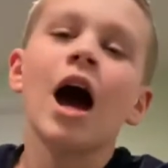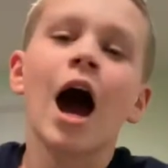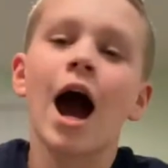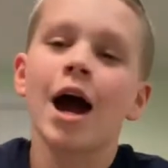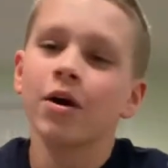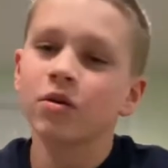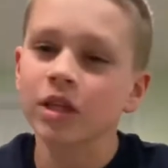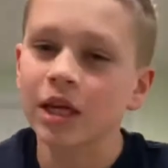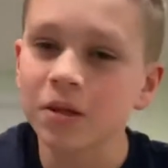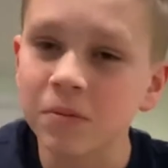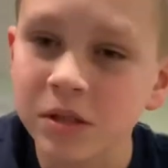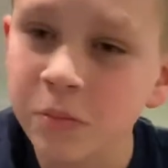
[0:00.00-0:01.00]
I always like
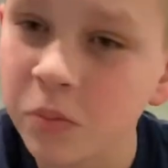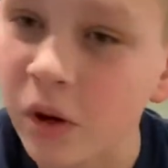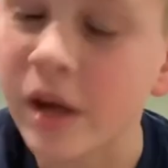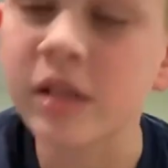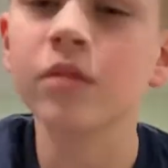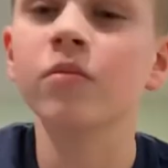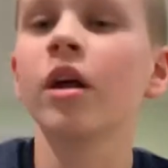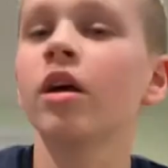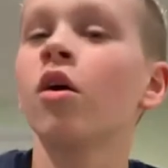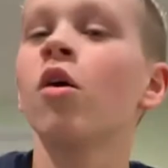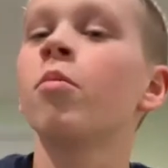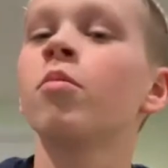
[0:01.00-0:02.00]
to be surprised when I
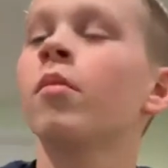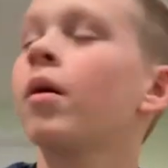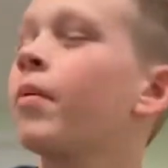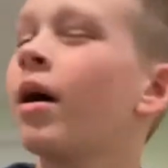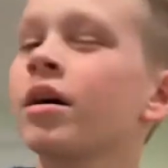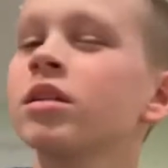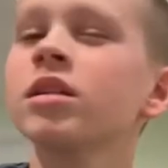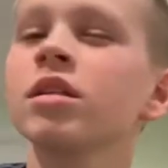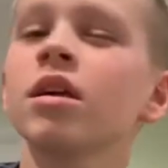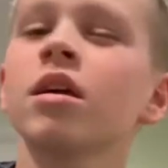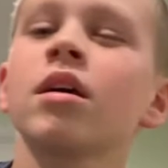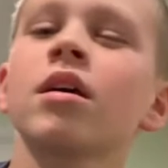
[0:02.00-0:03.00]
open my boxes.
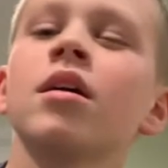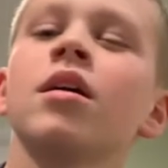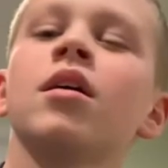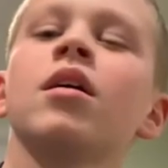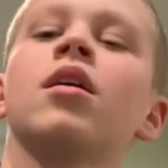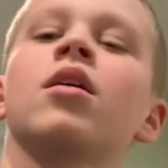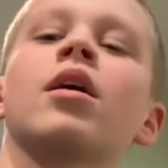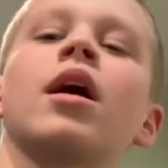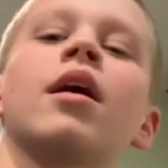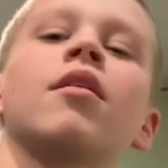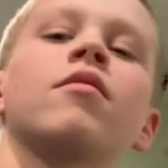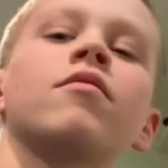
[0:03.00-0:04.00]

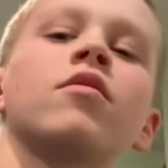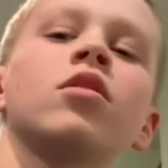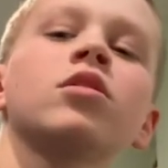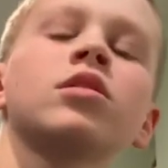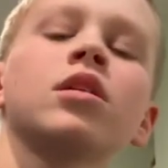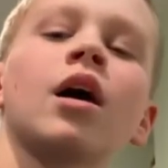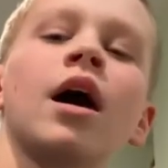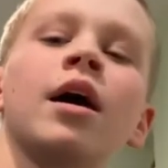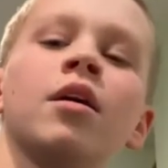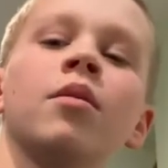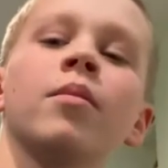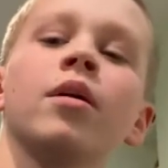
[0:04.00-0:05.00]
First
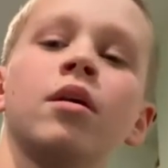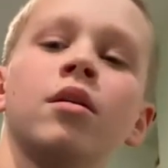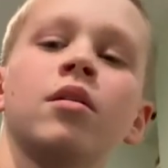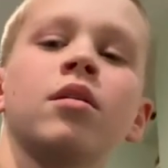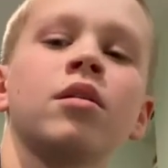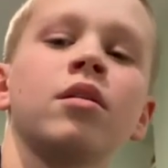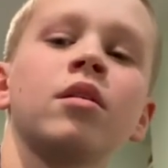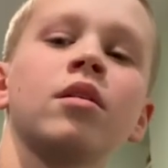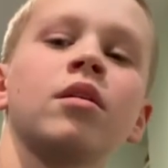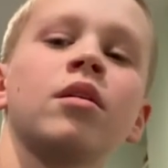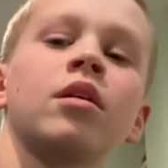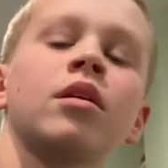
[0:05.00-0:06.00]
item,
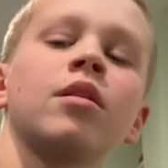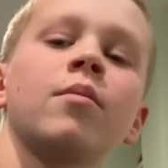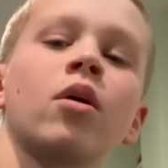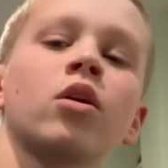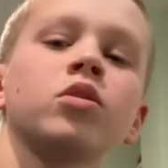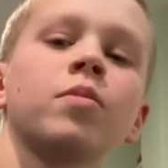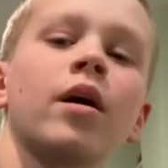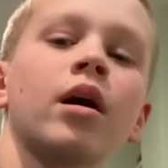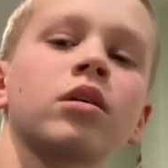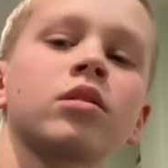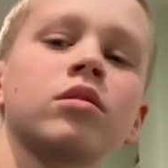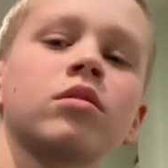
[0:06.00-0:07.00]
the March box.